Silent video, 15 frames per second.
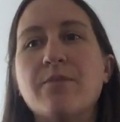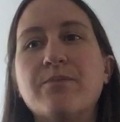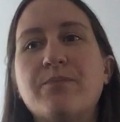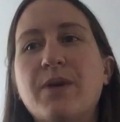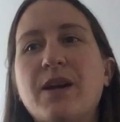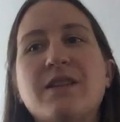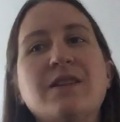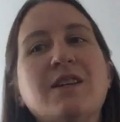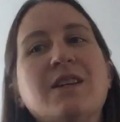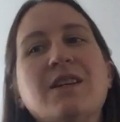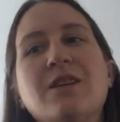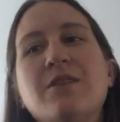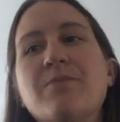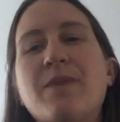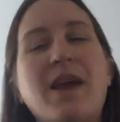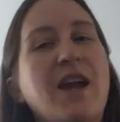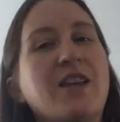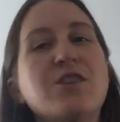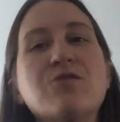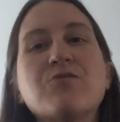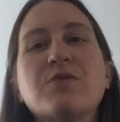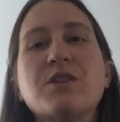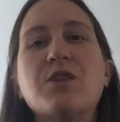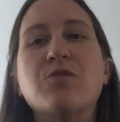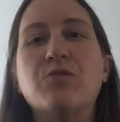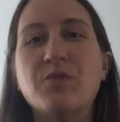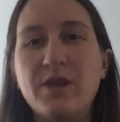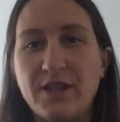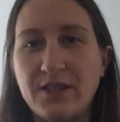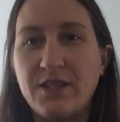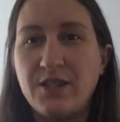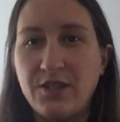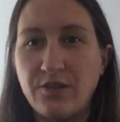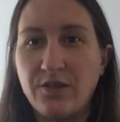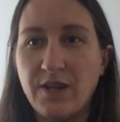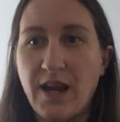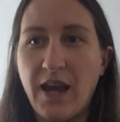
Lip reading: but man, you really wish you could